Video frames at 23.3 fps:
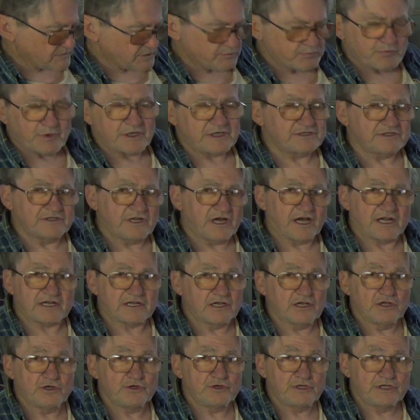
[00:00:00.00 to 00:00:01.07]
but it's not
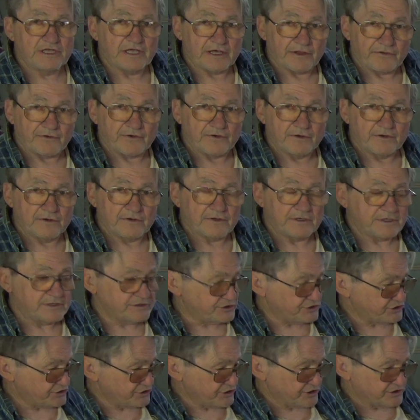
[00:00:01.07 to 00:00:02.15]
glued together.
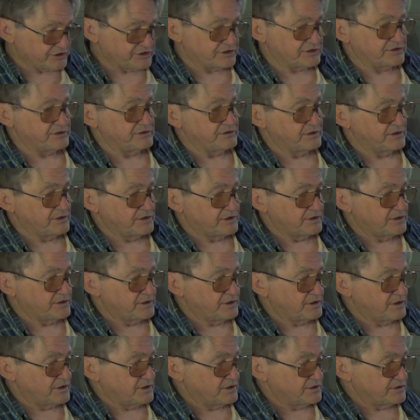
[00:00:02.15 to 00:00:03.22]
It's just,
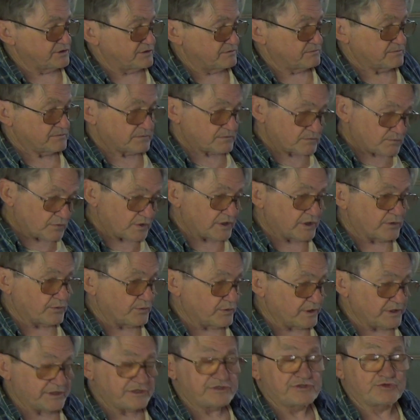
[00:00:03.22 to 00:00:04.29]
well,
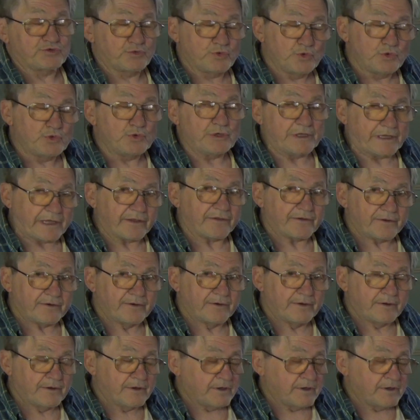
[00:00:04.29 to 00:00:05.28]
really screwed together.